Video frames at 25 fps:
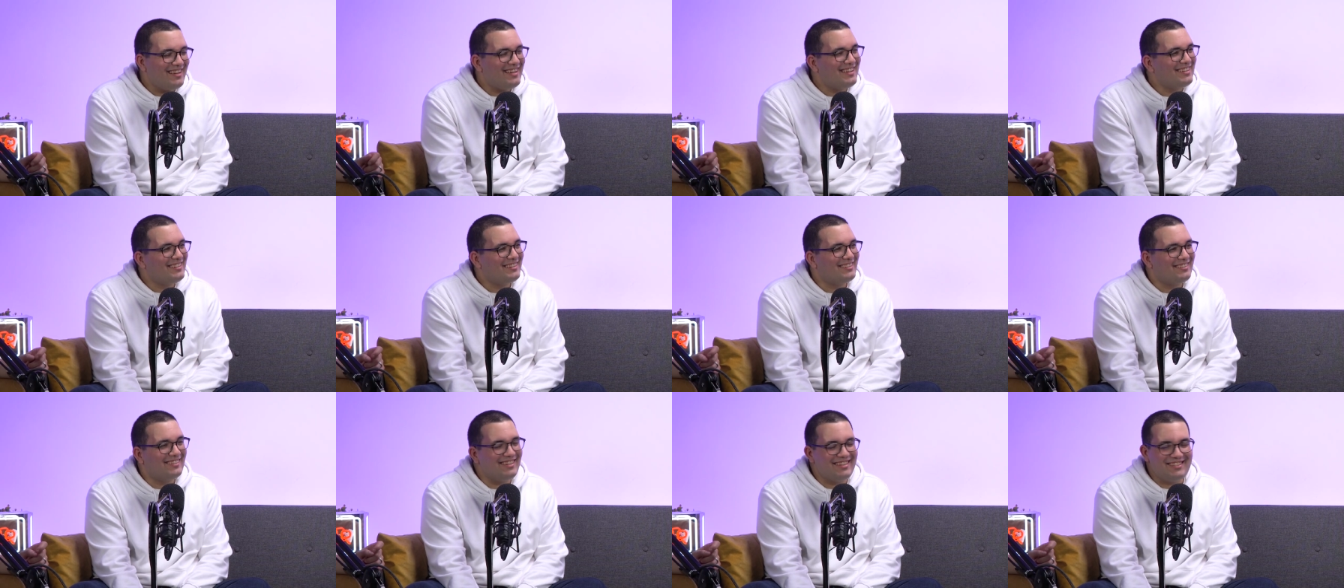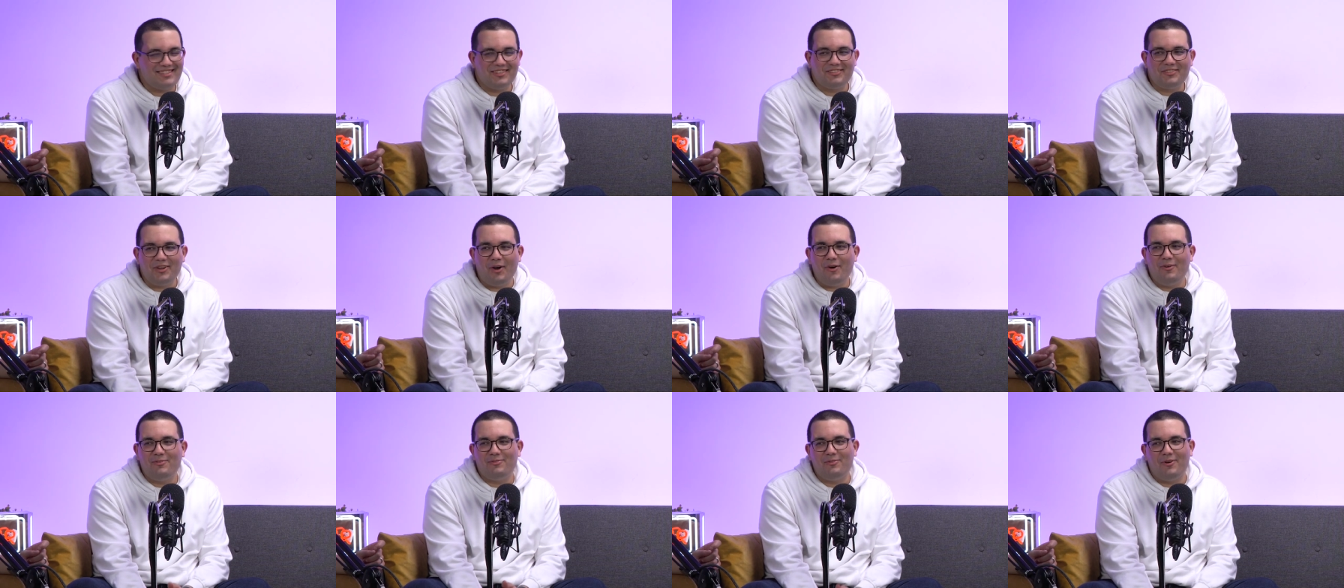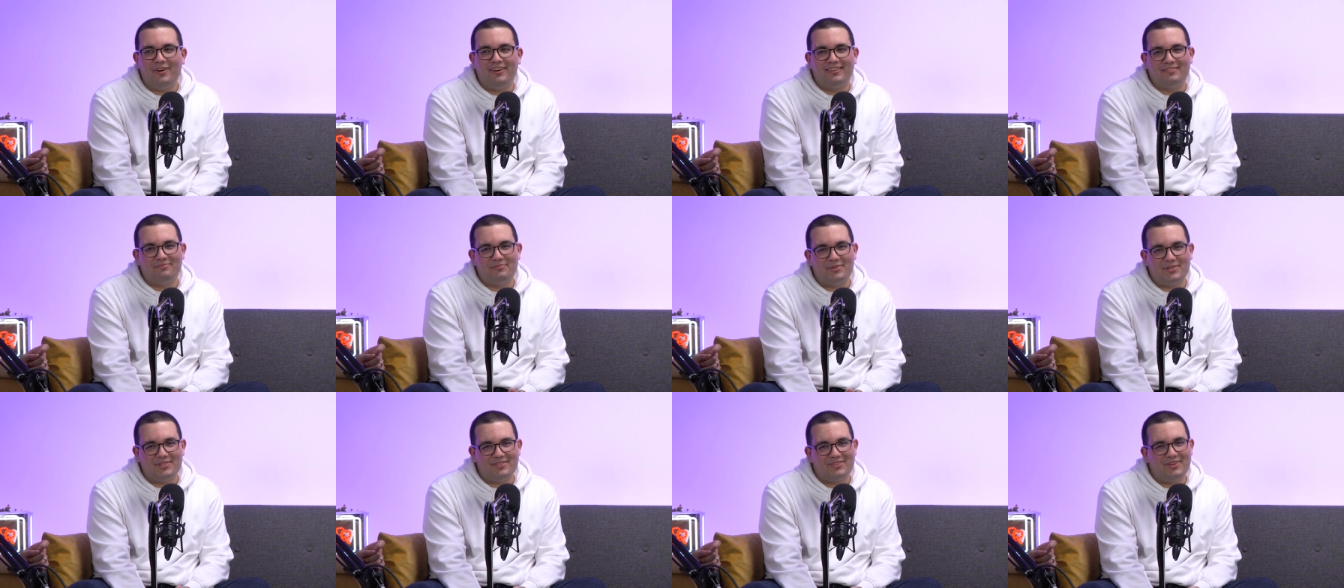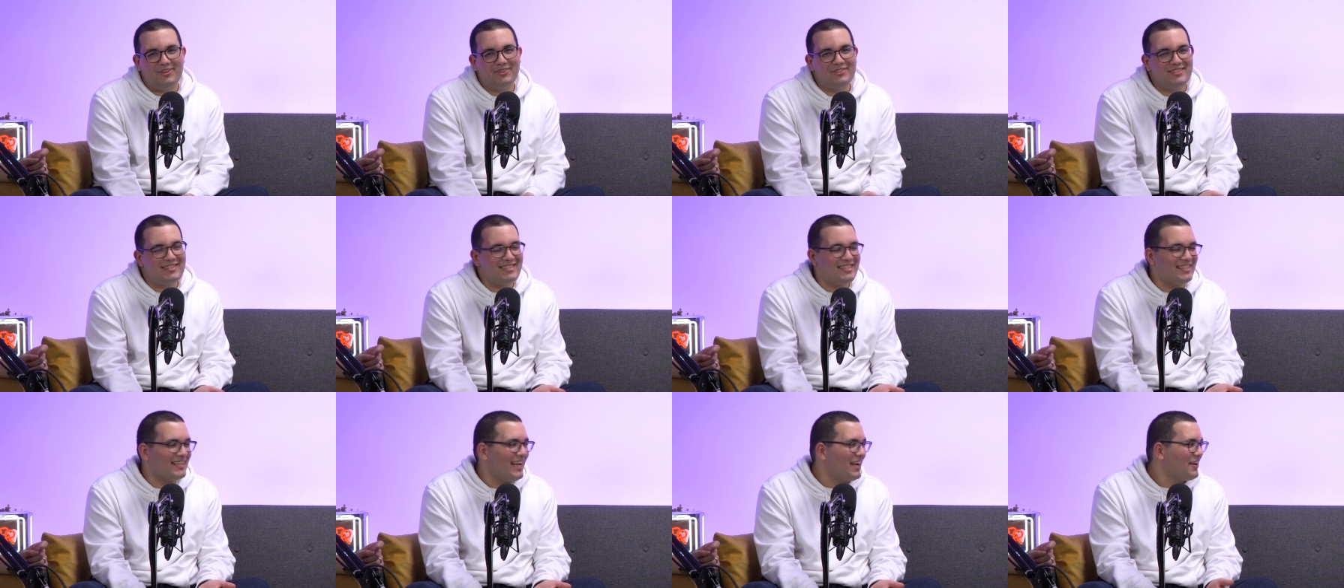uh, it's a tough one, but
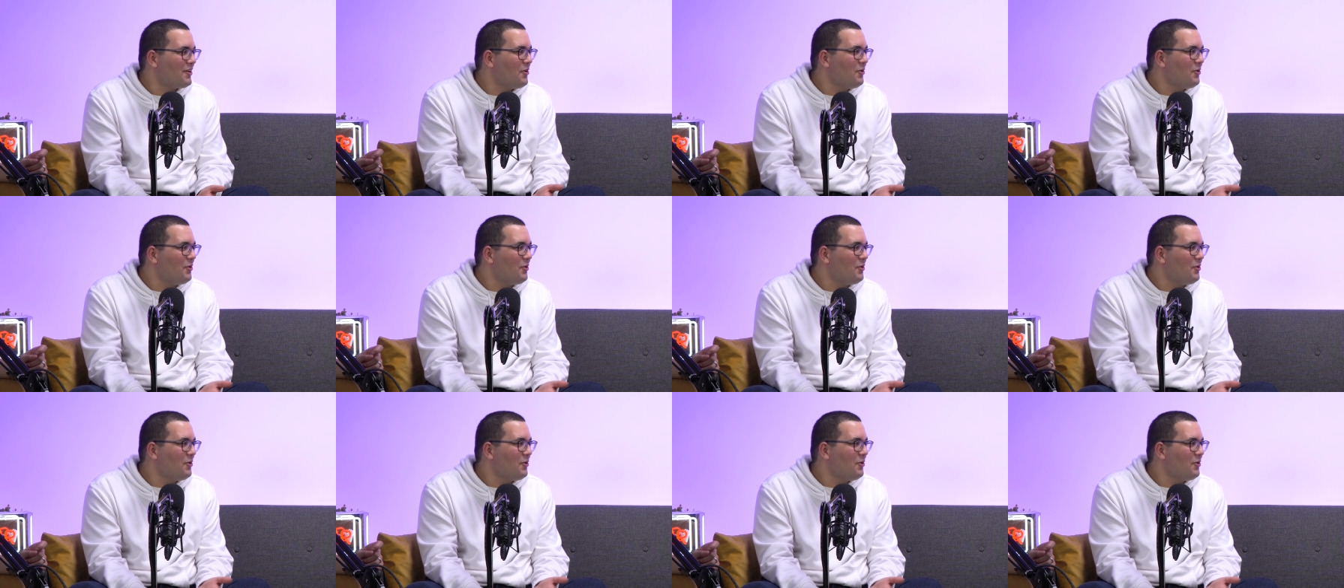honestly, I